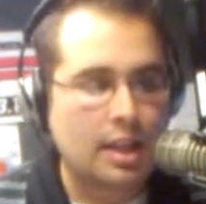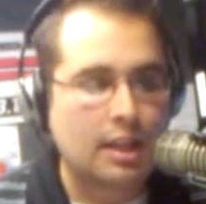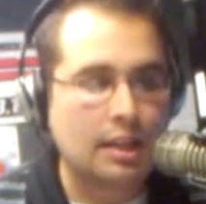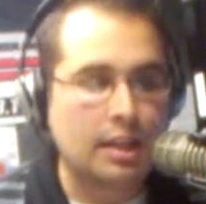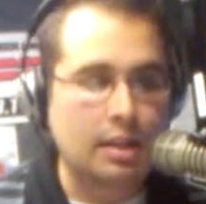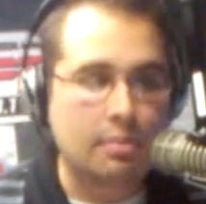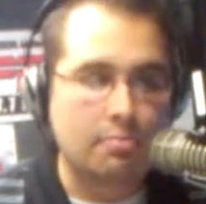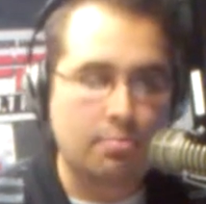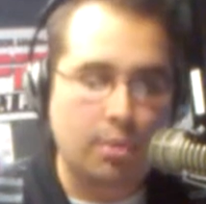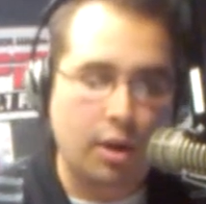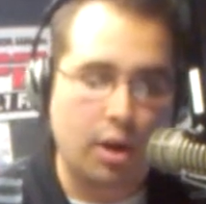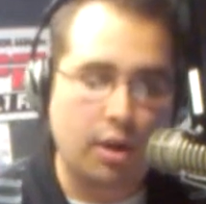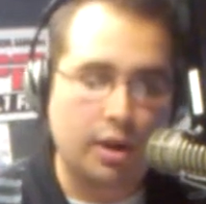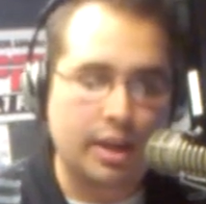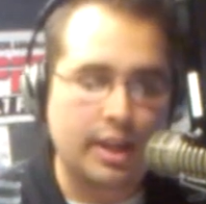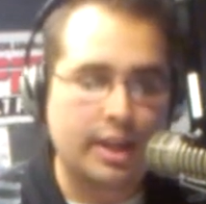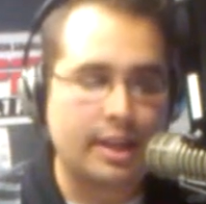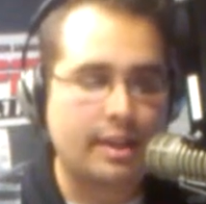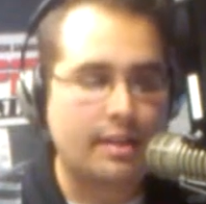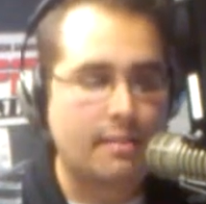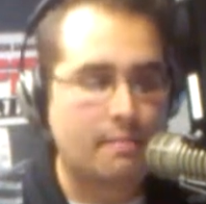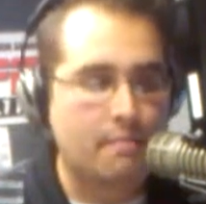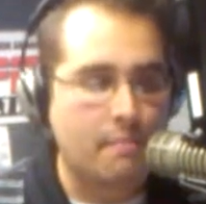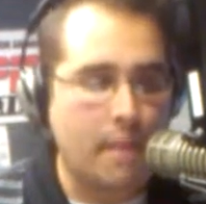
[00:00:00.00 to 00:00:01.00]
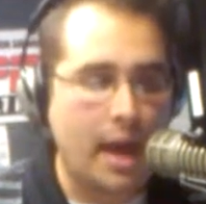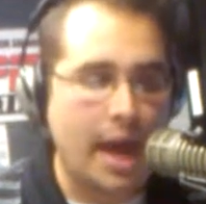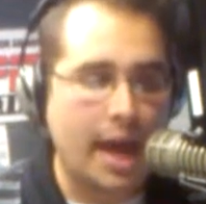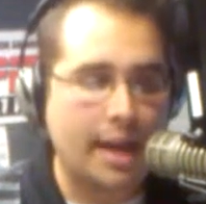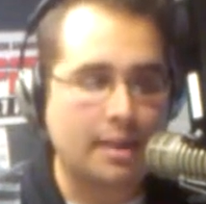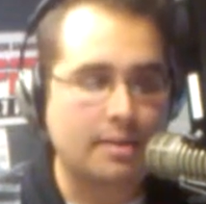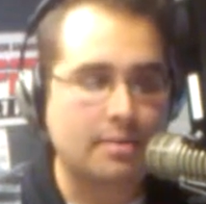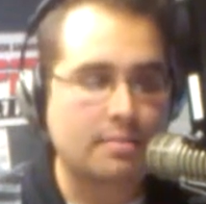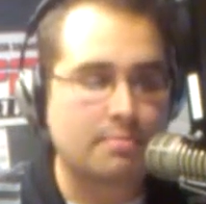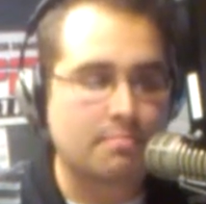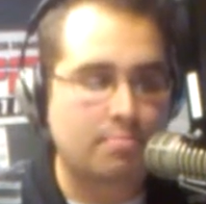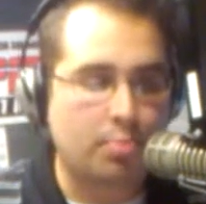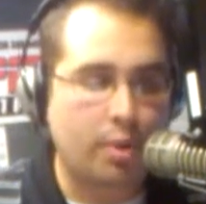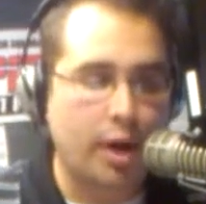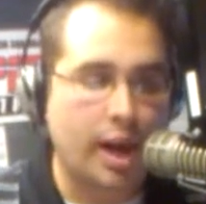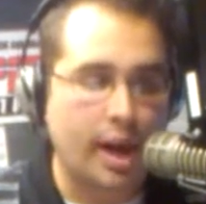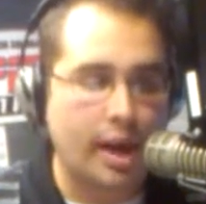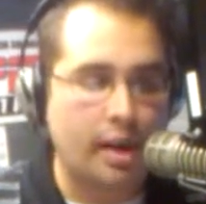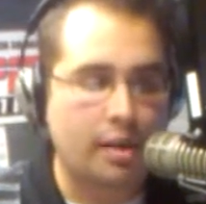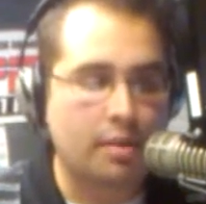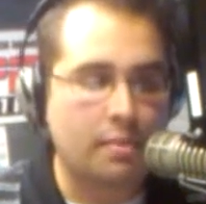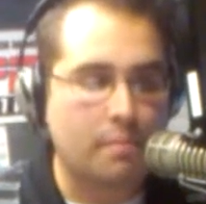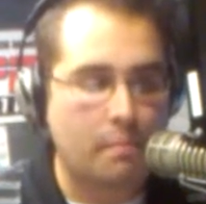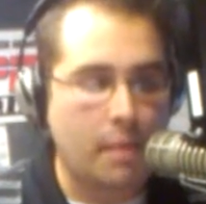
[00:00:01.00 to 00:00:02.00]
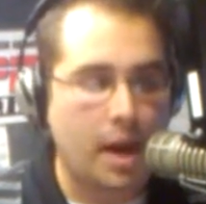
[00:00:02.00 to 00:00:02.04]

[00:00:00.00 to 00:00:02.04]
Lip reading: Lombardi, Madden, Brown,